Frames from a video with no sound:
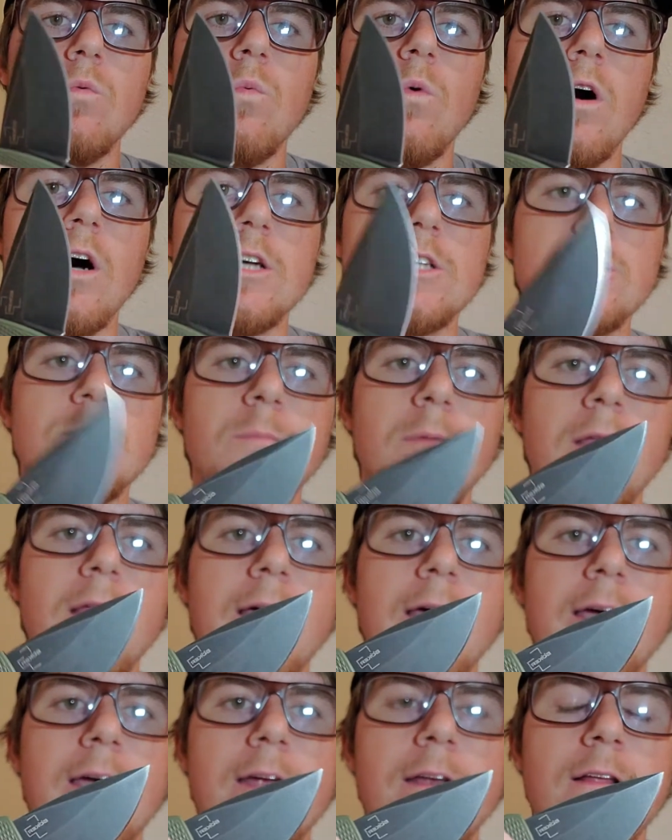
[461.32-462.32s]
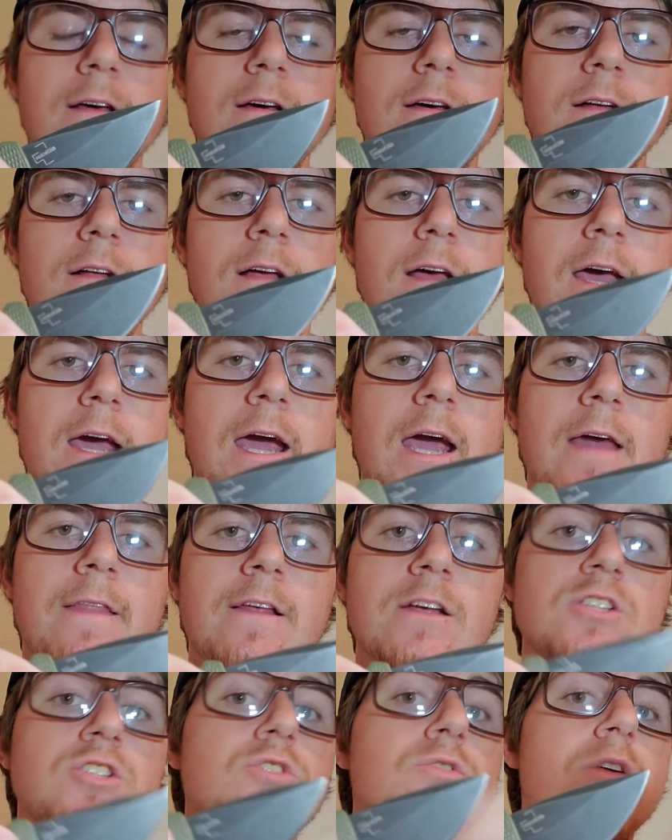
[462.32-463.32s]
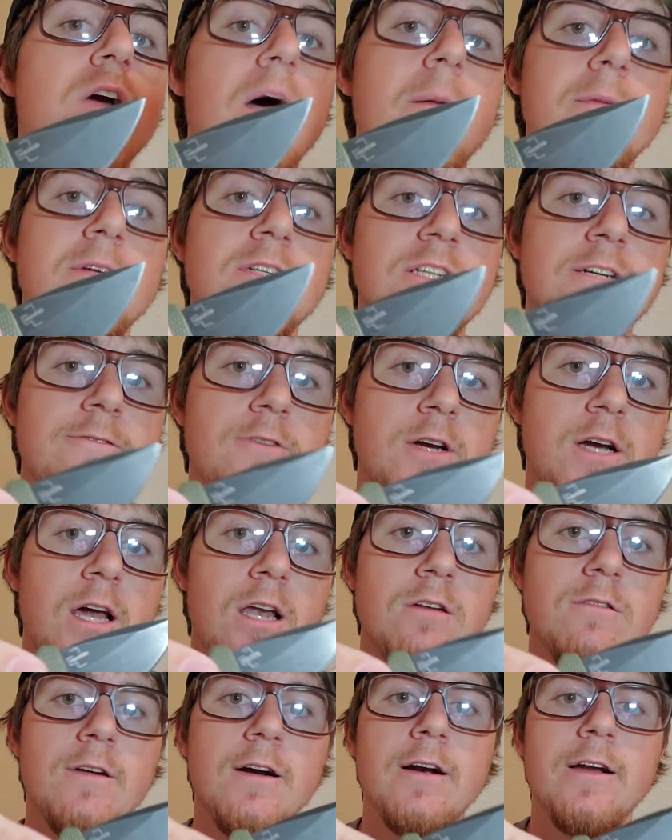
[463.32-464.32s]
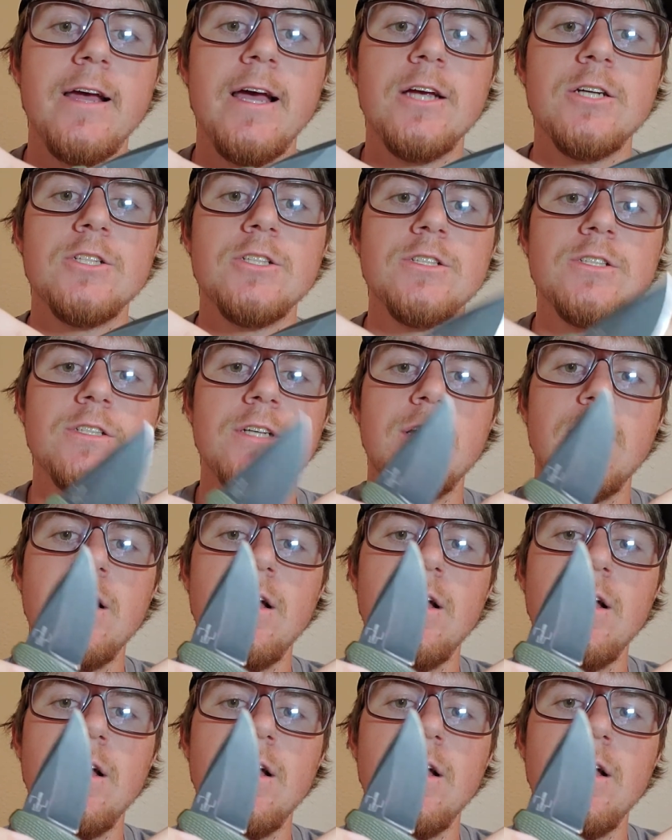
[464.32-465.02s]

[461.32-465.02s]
washed blade, and these do come in different color variations.